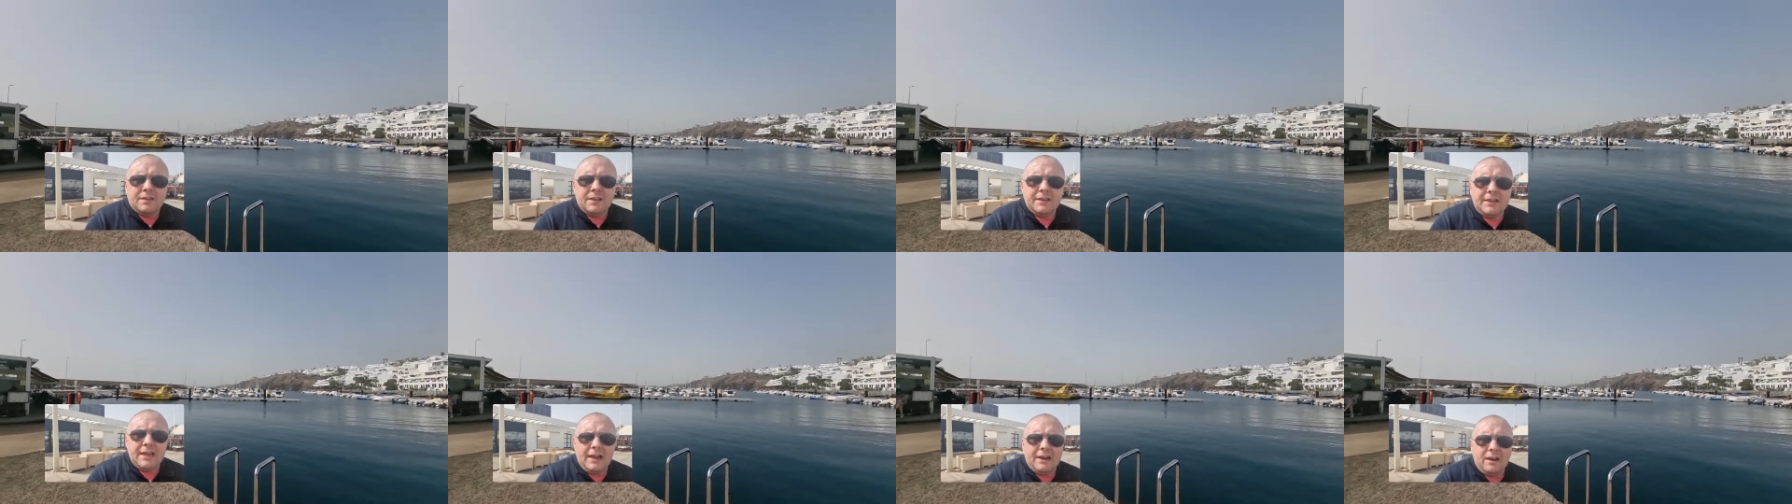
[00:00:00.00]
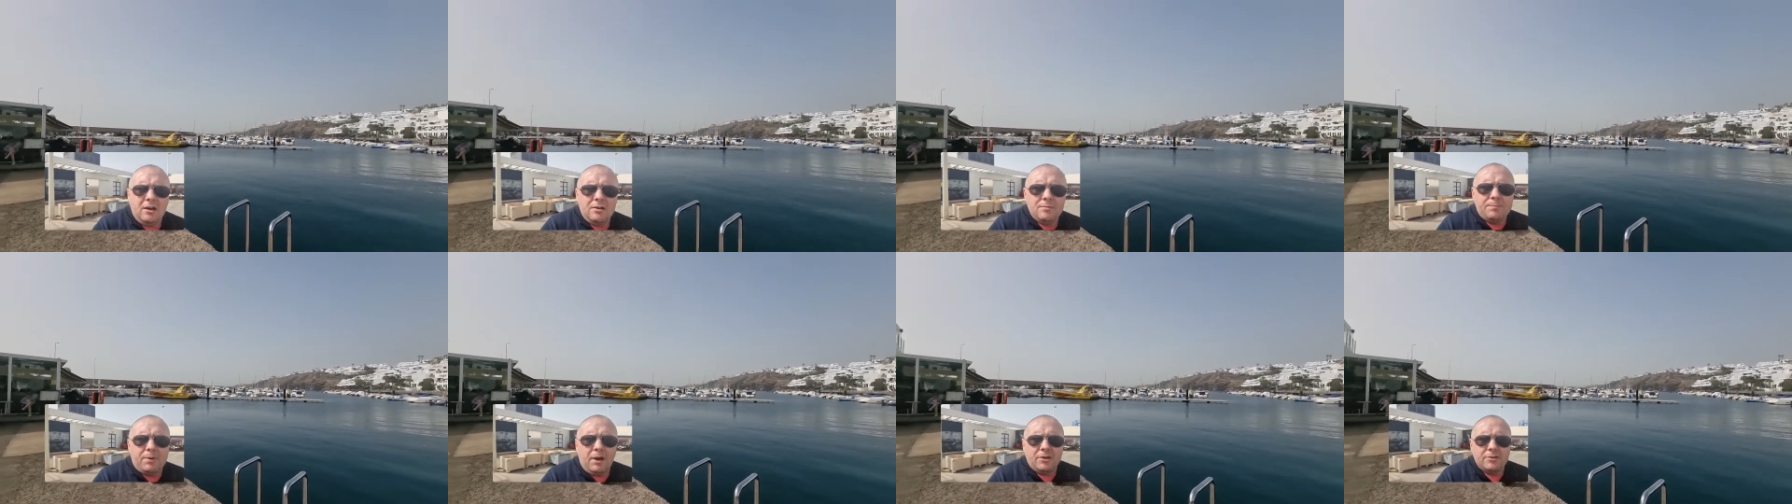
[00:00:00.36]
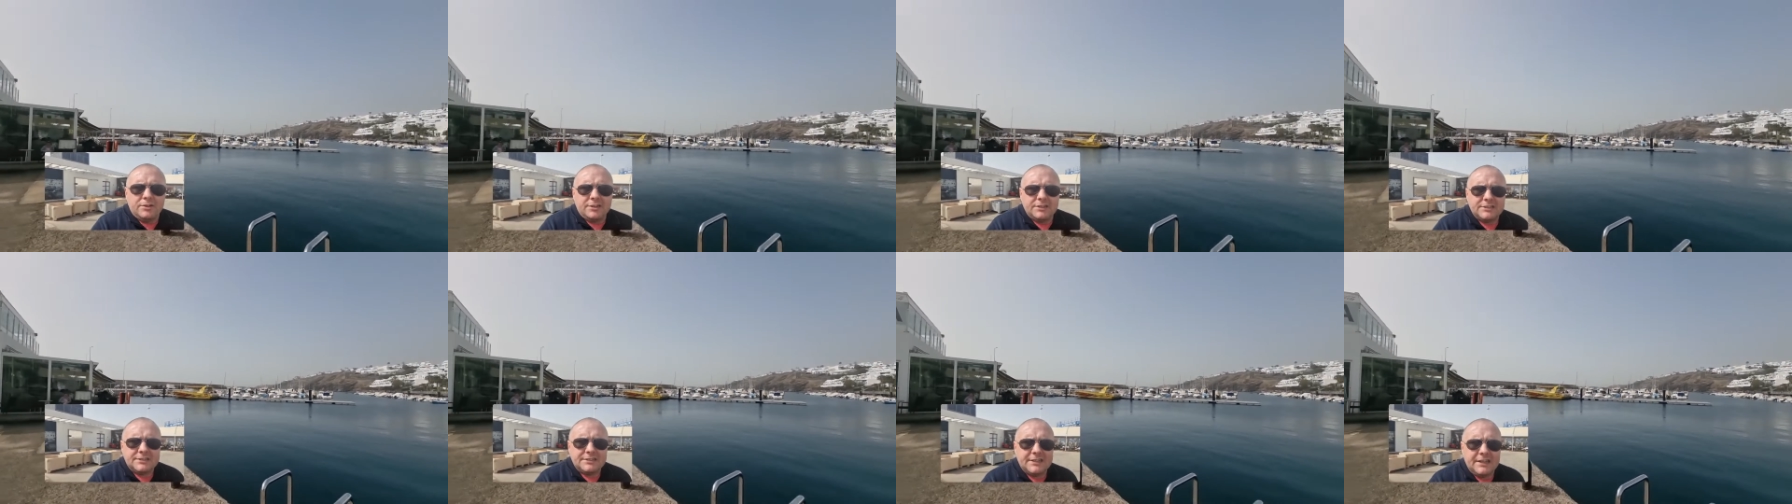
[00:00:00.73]
The yellow
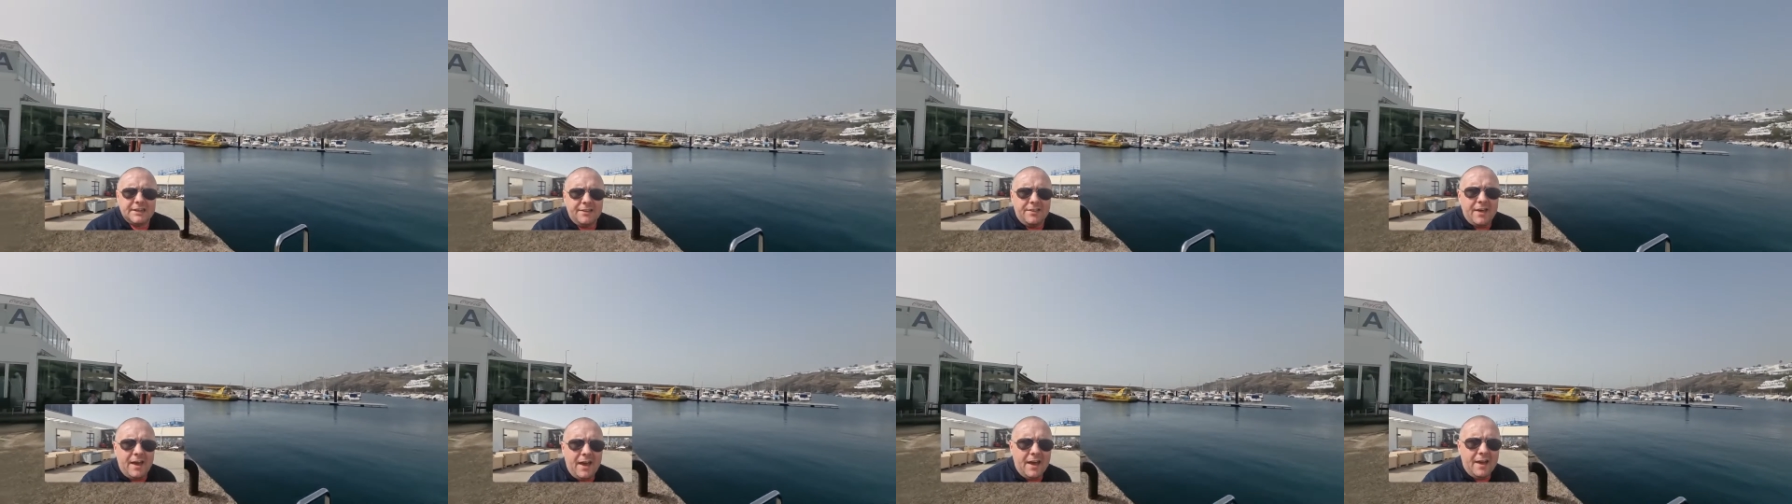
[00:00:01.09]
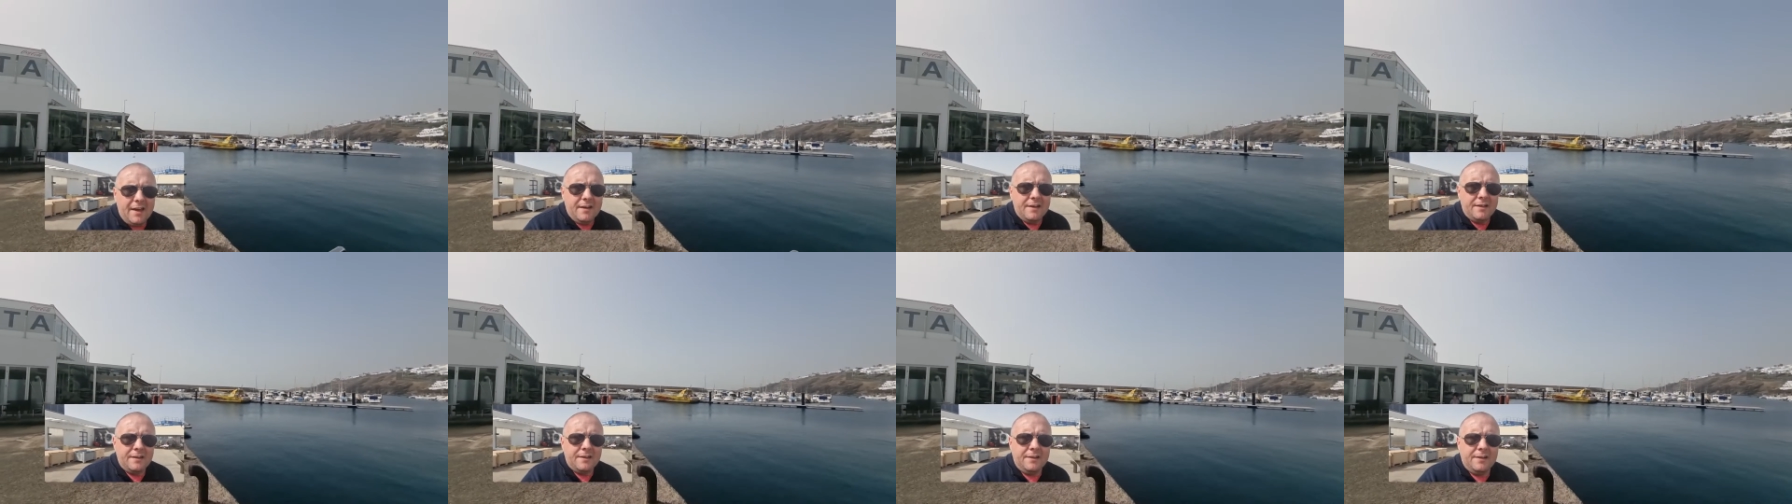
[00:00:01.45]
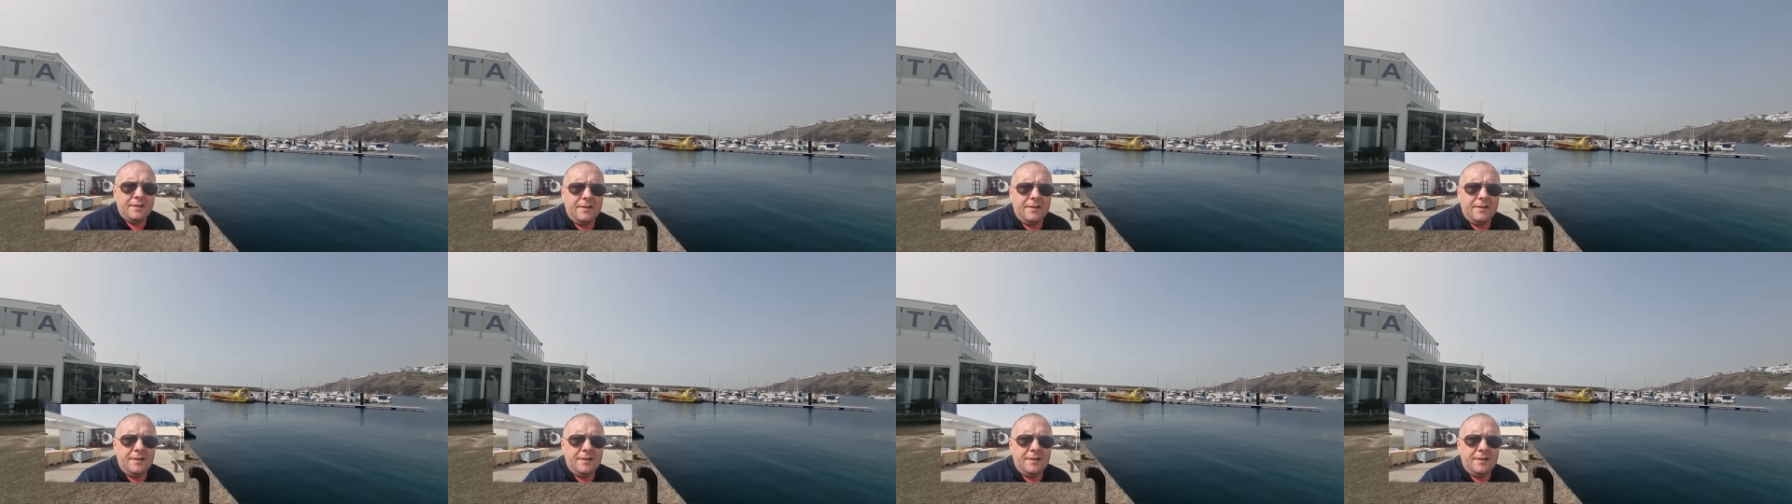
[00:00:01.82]
boat you see there